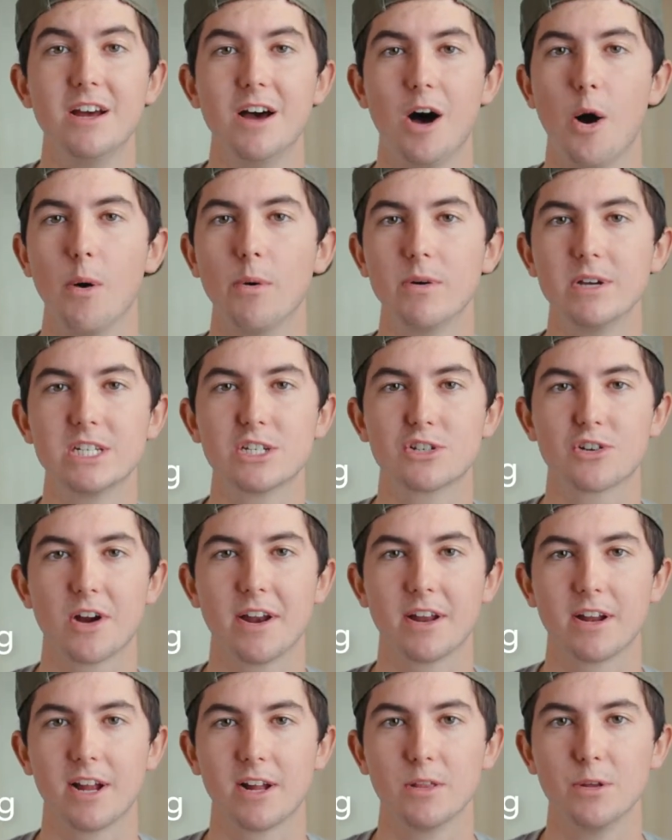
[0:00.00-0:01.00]
Always try
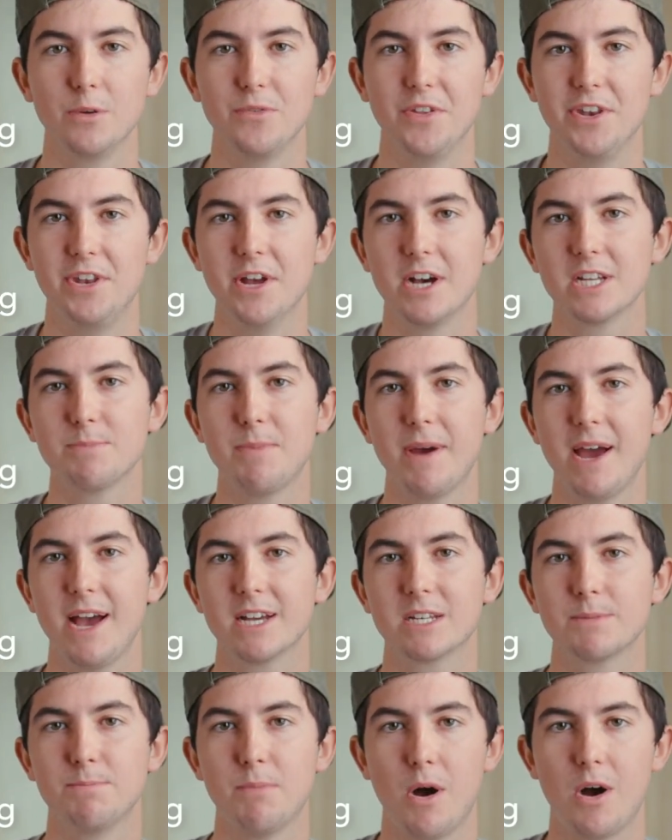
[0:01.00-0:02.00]
to include the dust
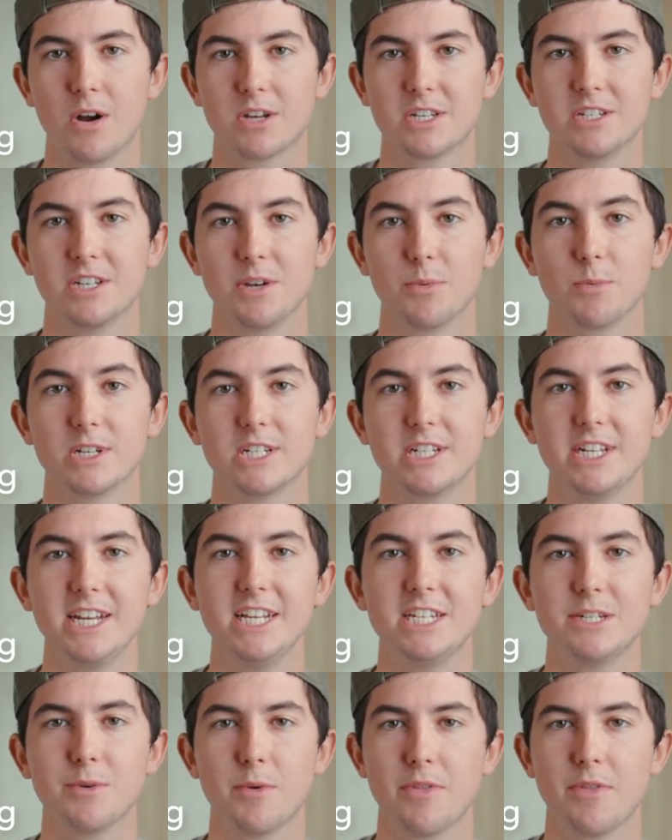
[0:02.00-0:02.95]
bags, boxes, and receipts